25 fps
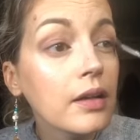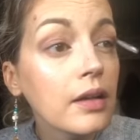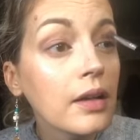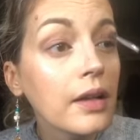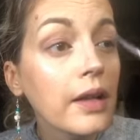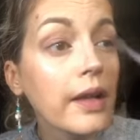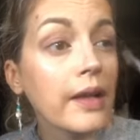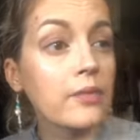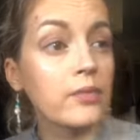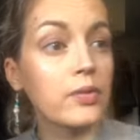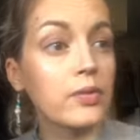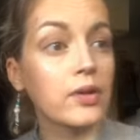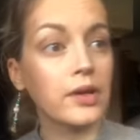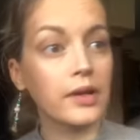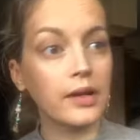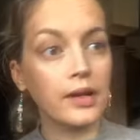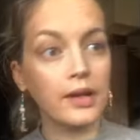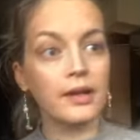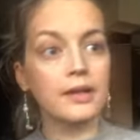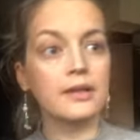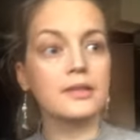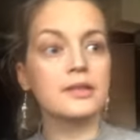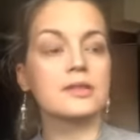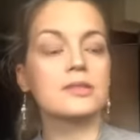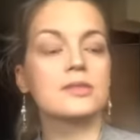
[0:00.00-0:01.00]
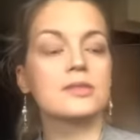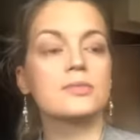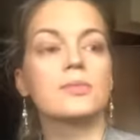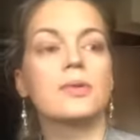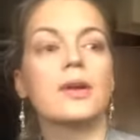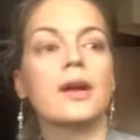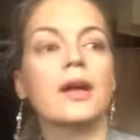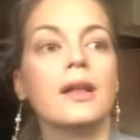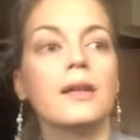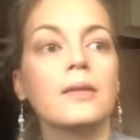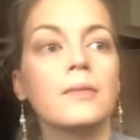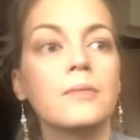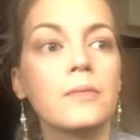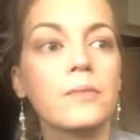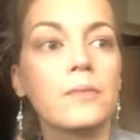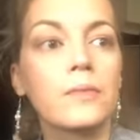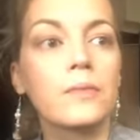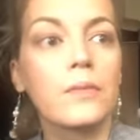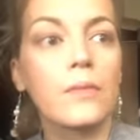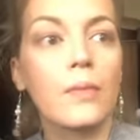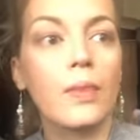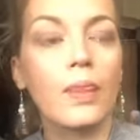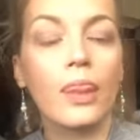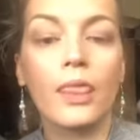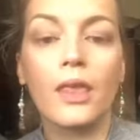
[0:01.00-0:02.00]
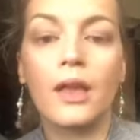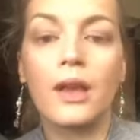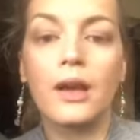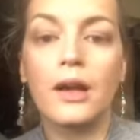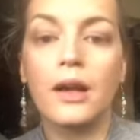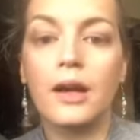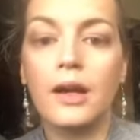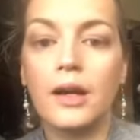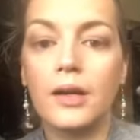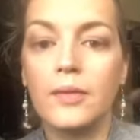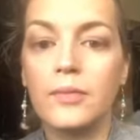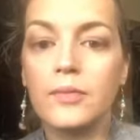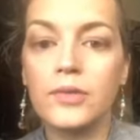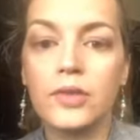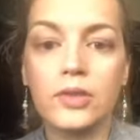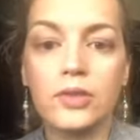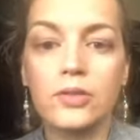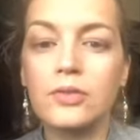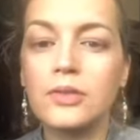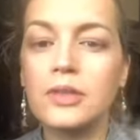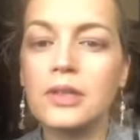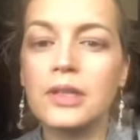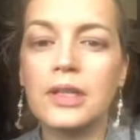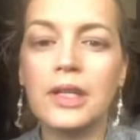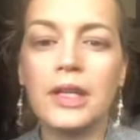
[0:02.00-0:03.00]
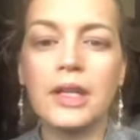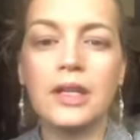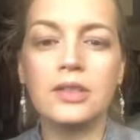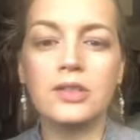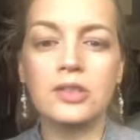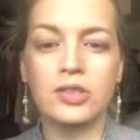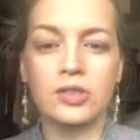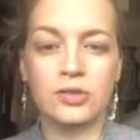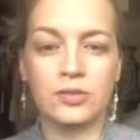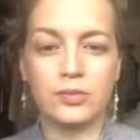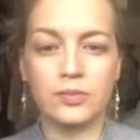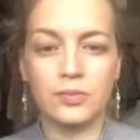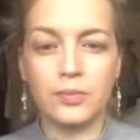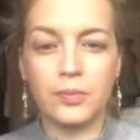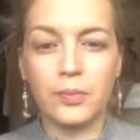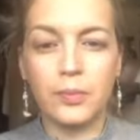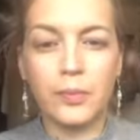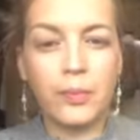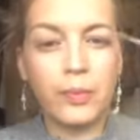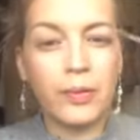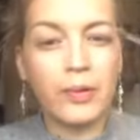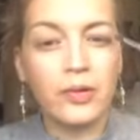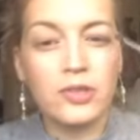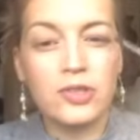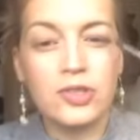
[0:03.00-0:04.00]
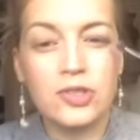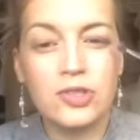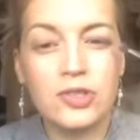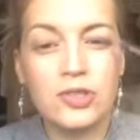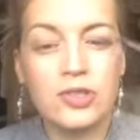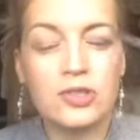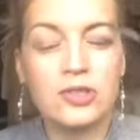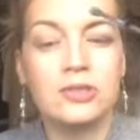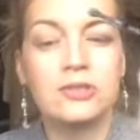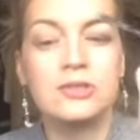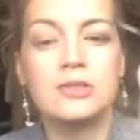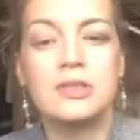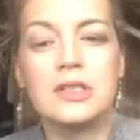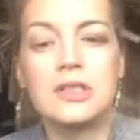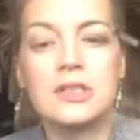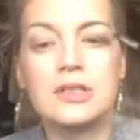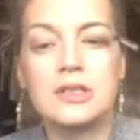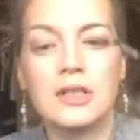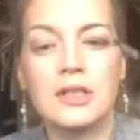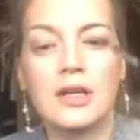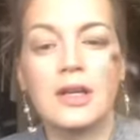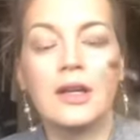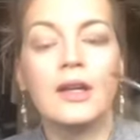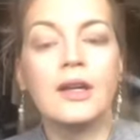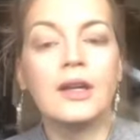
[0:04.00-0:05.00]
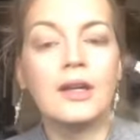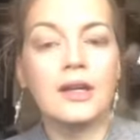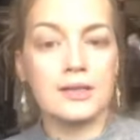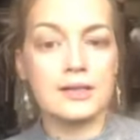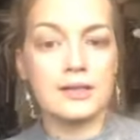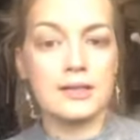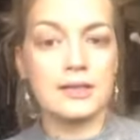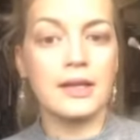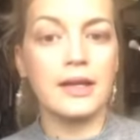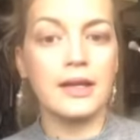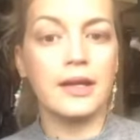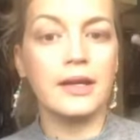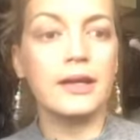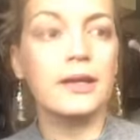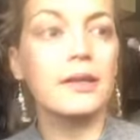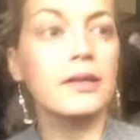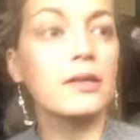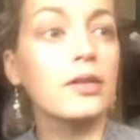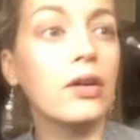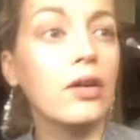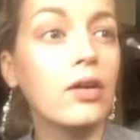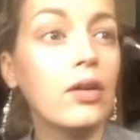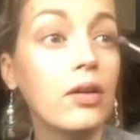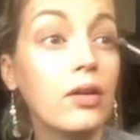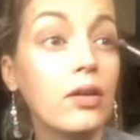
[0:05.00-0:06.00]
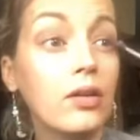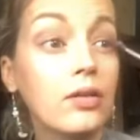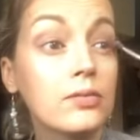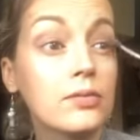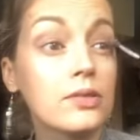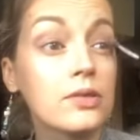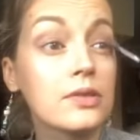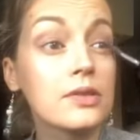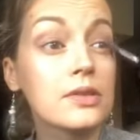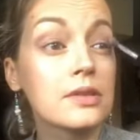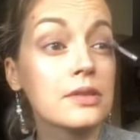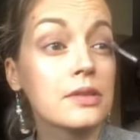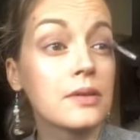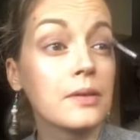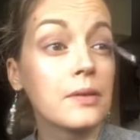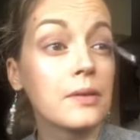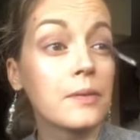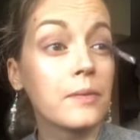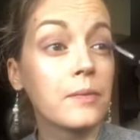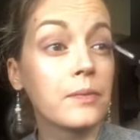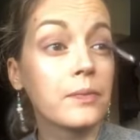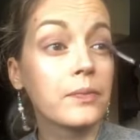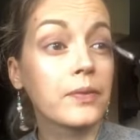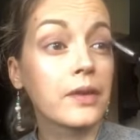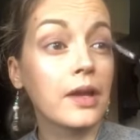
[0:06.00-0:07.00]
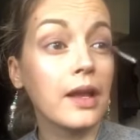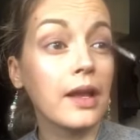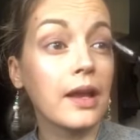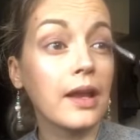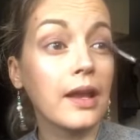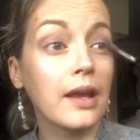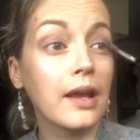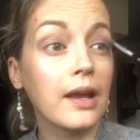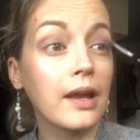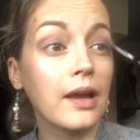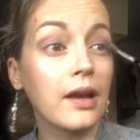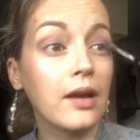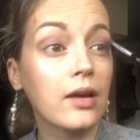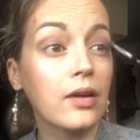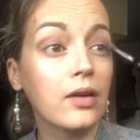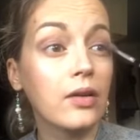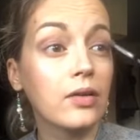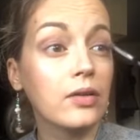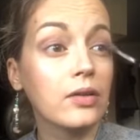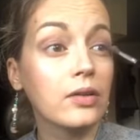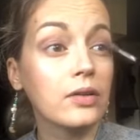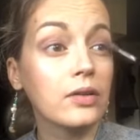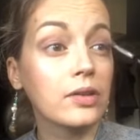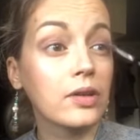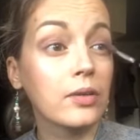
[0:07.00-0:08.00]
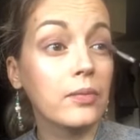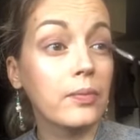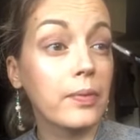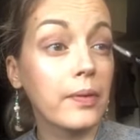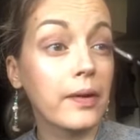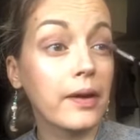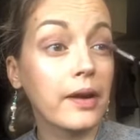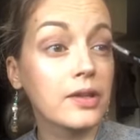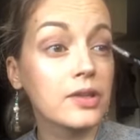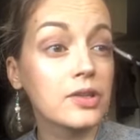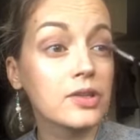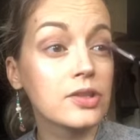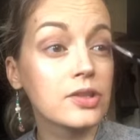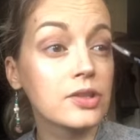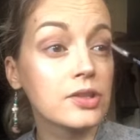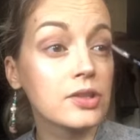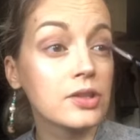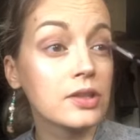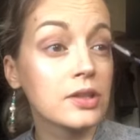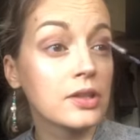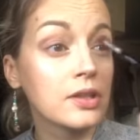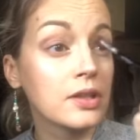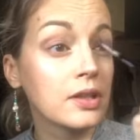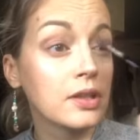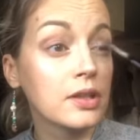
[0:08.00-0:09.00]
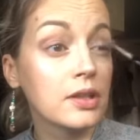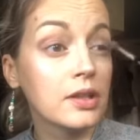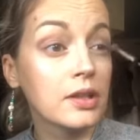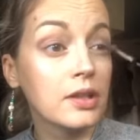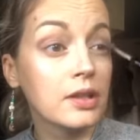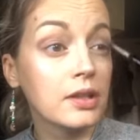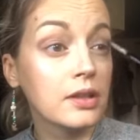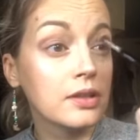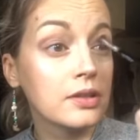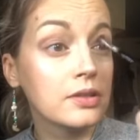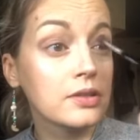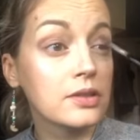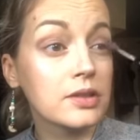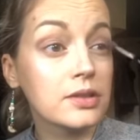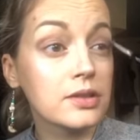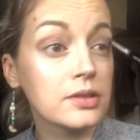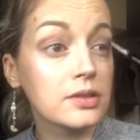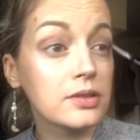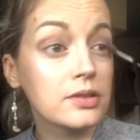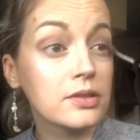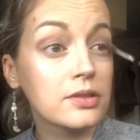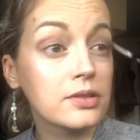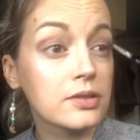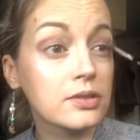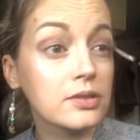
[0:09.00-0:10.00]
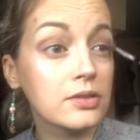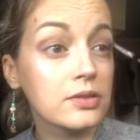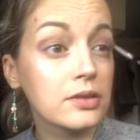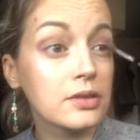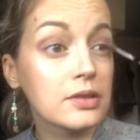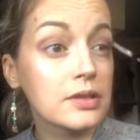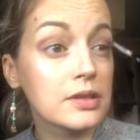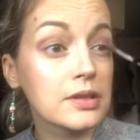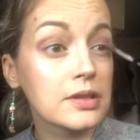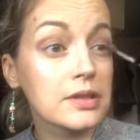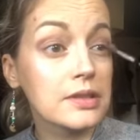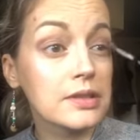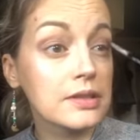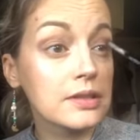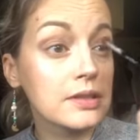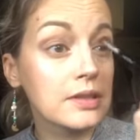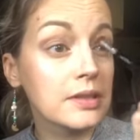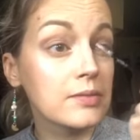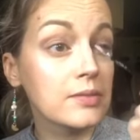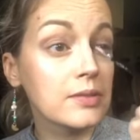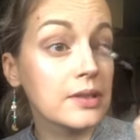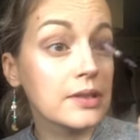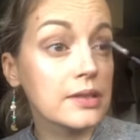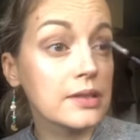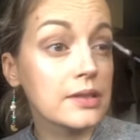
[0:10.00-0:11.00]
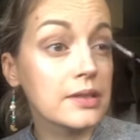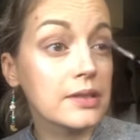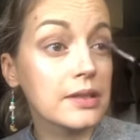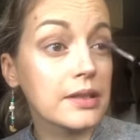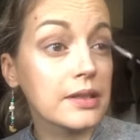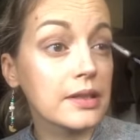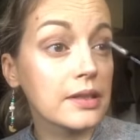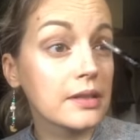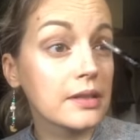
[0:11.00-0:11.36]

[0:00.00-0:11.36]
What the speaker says: And what I learned as well, you don't need to push. You don't need to. It's like you almost allow your brush just to do it seamlessly.